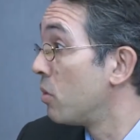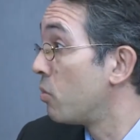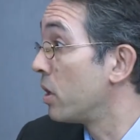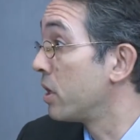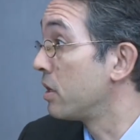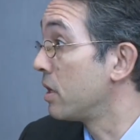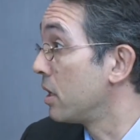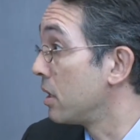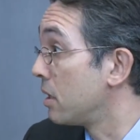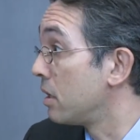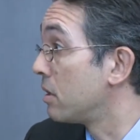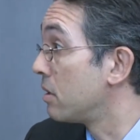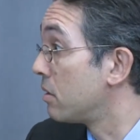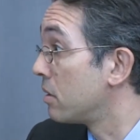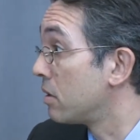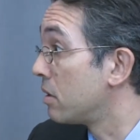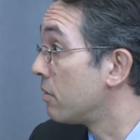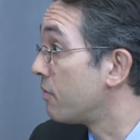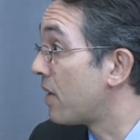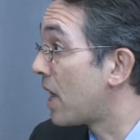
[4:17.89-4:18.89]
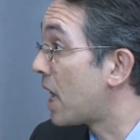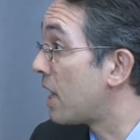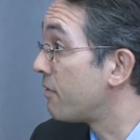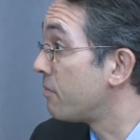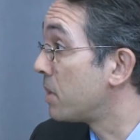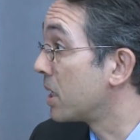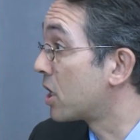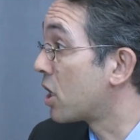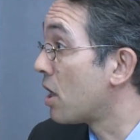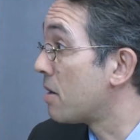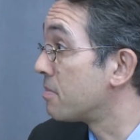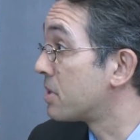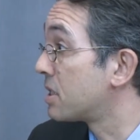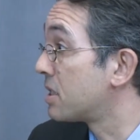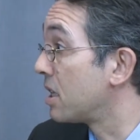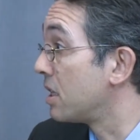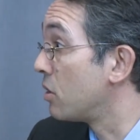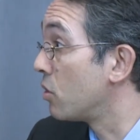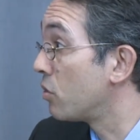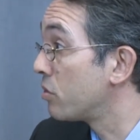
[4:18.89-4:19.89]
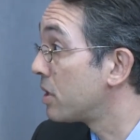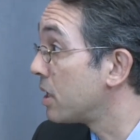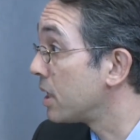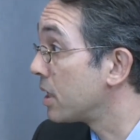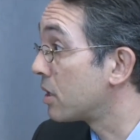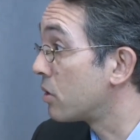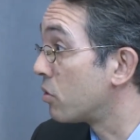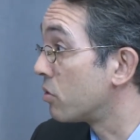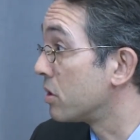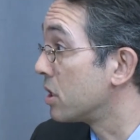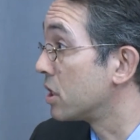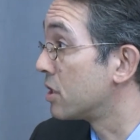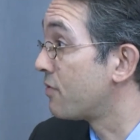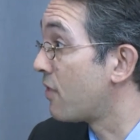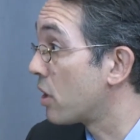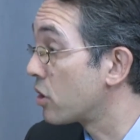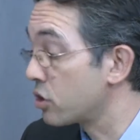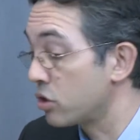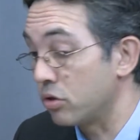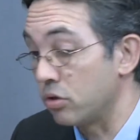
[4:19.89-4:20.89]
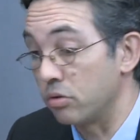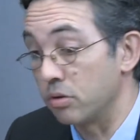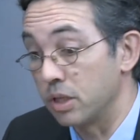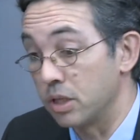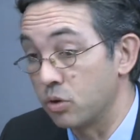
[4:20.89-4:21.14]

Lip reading: when the valve becomes stenotic or dysfunctional,